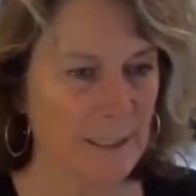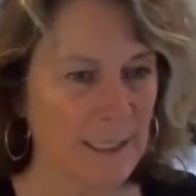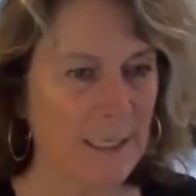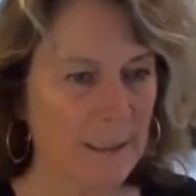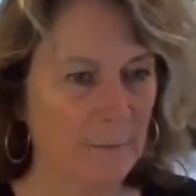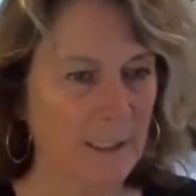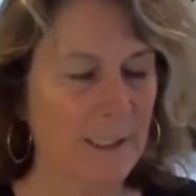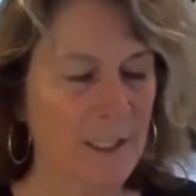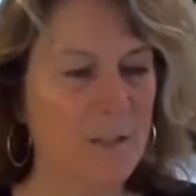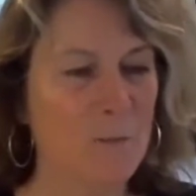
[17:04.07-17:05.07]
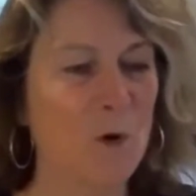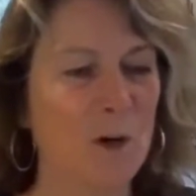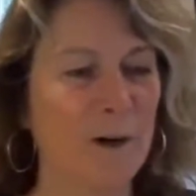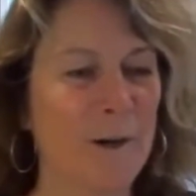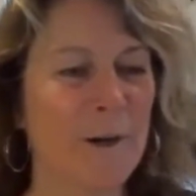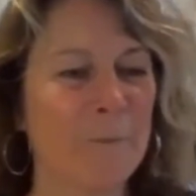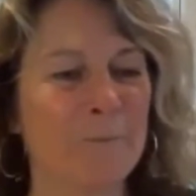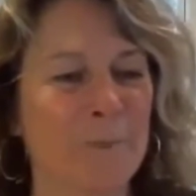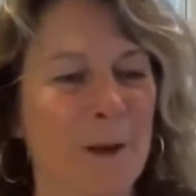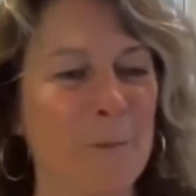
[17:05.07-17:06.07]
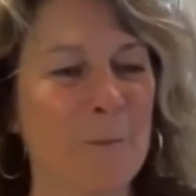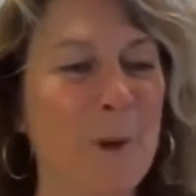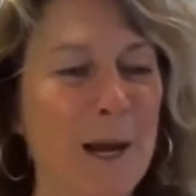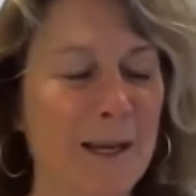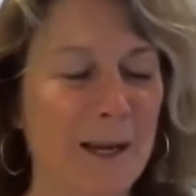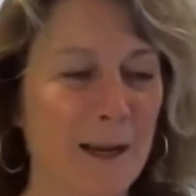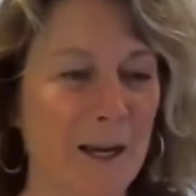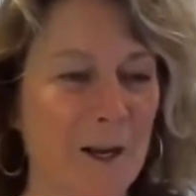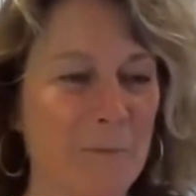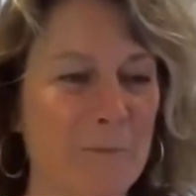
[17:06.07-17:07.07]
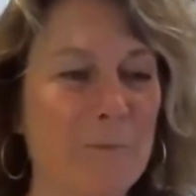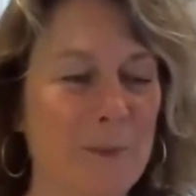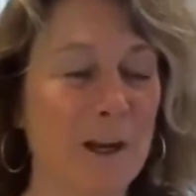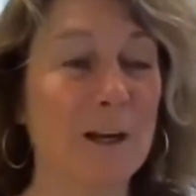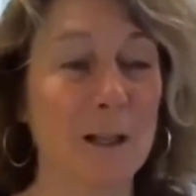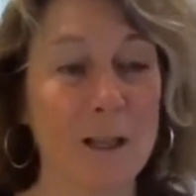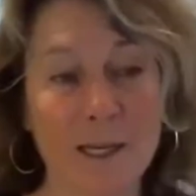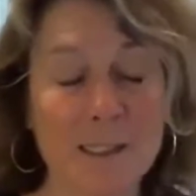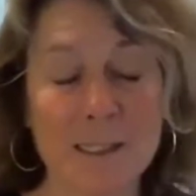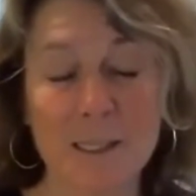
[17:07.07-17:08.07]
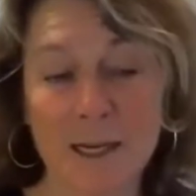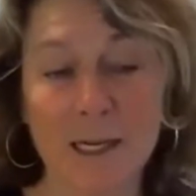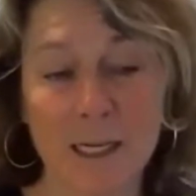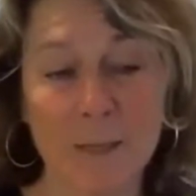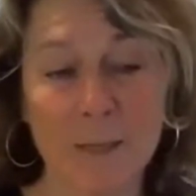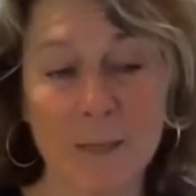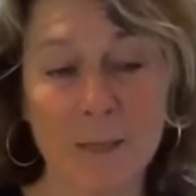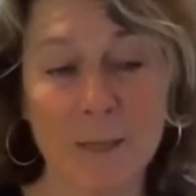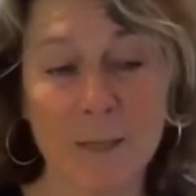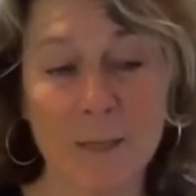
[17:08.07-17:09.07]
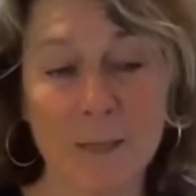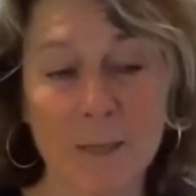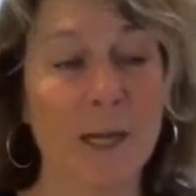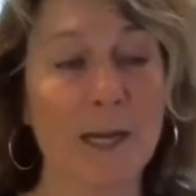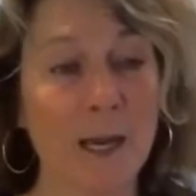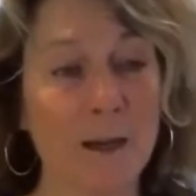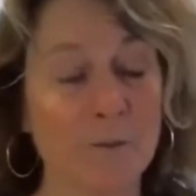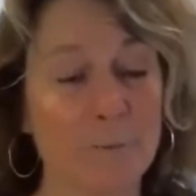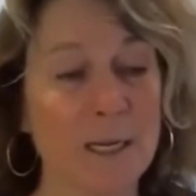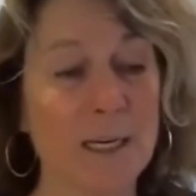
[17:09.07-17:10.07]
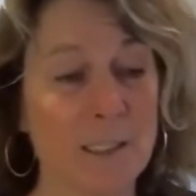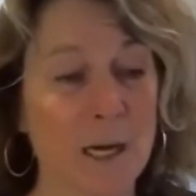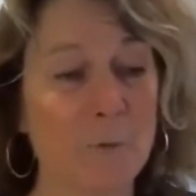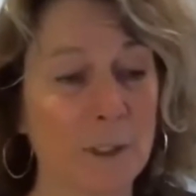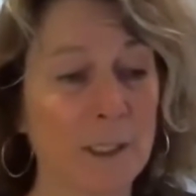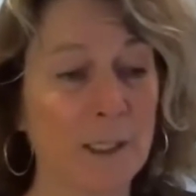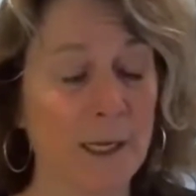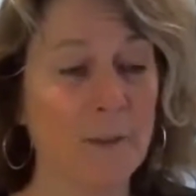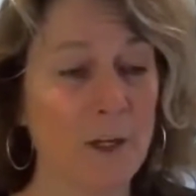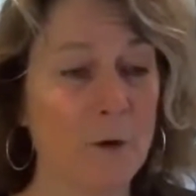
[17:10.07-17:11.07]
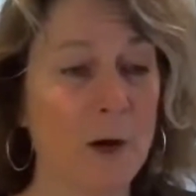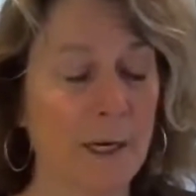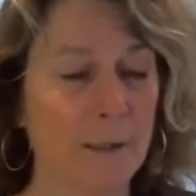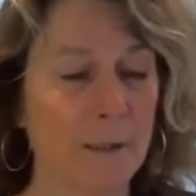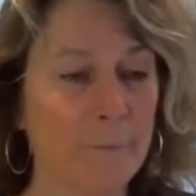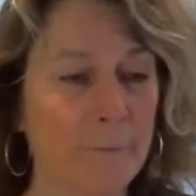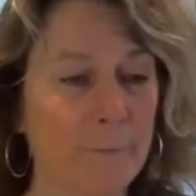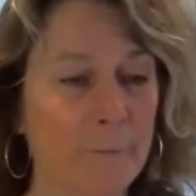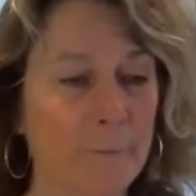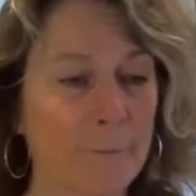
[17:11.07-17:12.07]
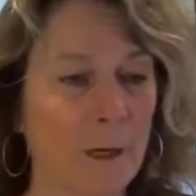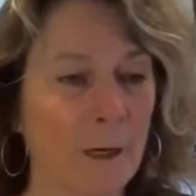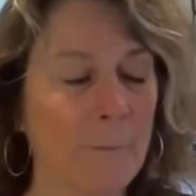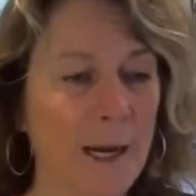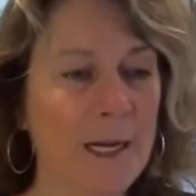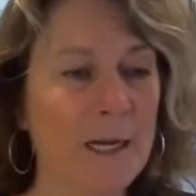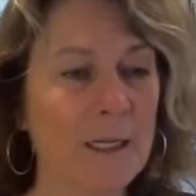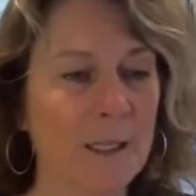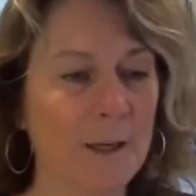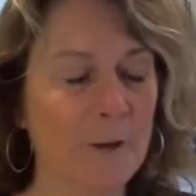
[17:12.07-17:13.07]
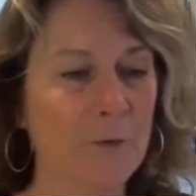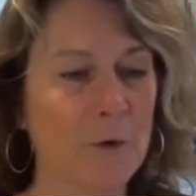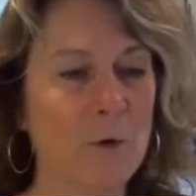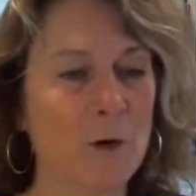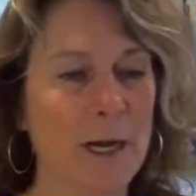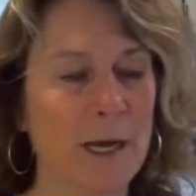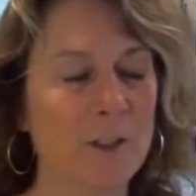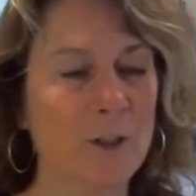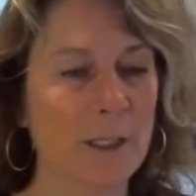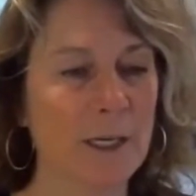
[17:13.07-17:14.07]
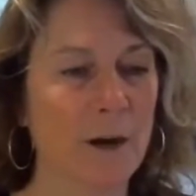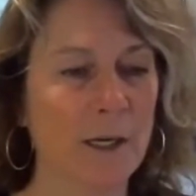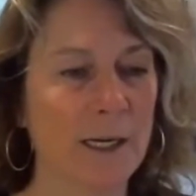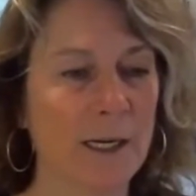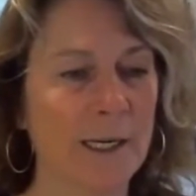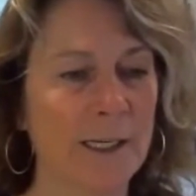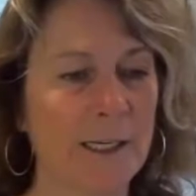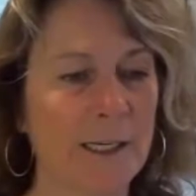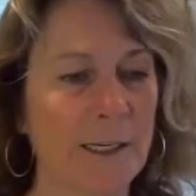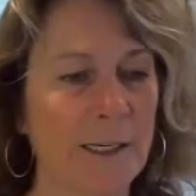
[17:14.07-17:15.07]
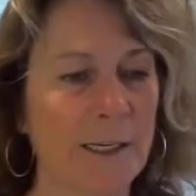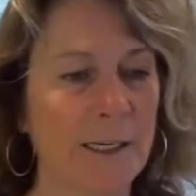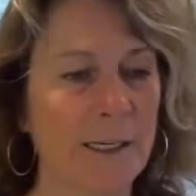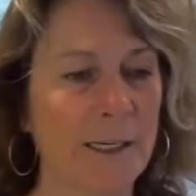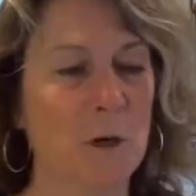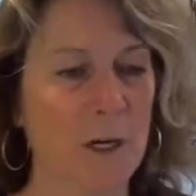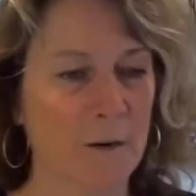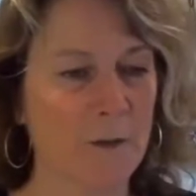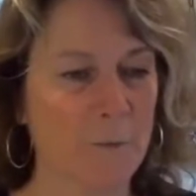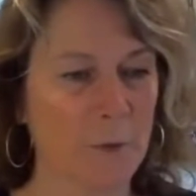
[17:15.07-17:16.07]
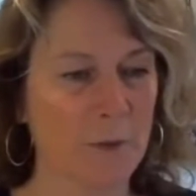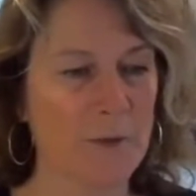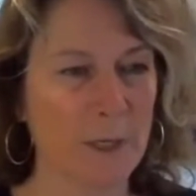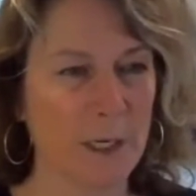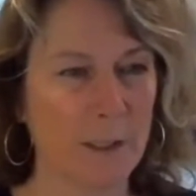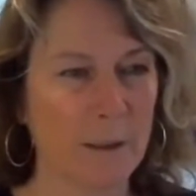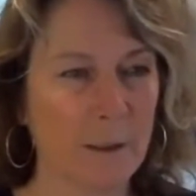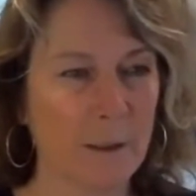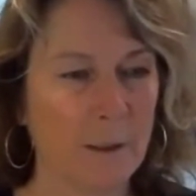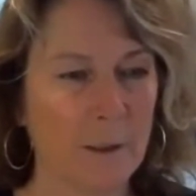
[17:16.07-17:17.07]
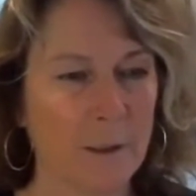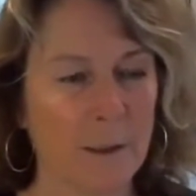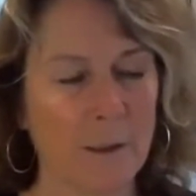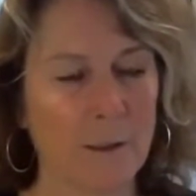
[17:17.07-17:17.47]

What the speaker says: feature need list more. But the clients that I can keep on HubDoc, I have because I really like the UI. I can click through more naturally on it, and it just feels more comfortable to me.